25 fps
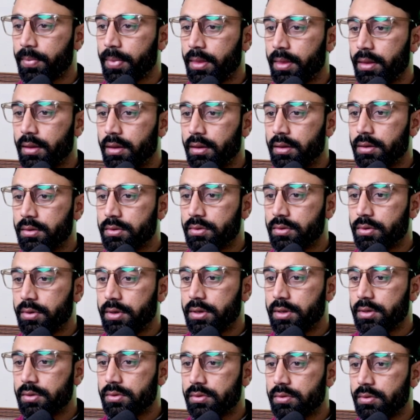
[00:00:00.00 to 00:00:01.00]
so it is
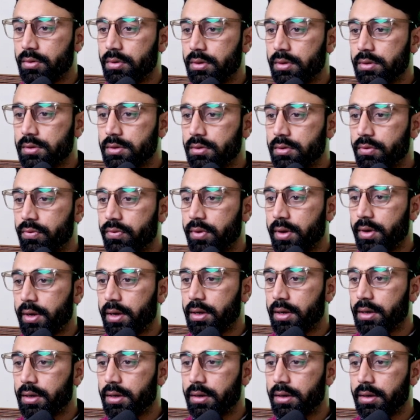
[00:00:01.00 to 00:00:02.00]
also fine.
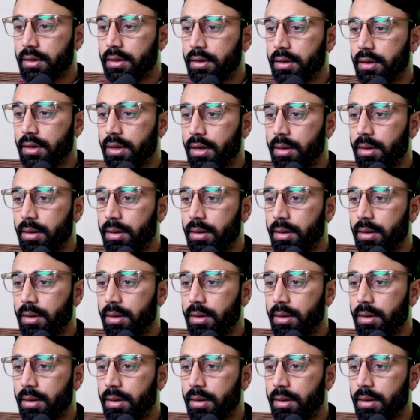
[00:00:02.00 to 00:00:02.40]
Empty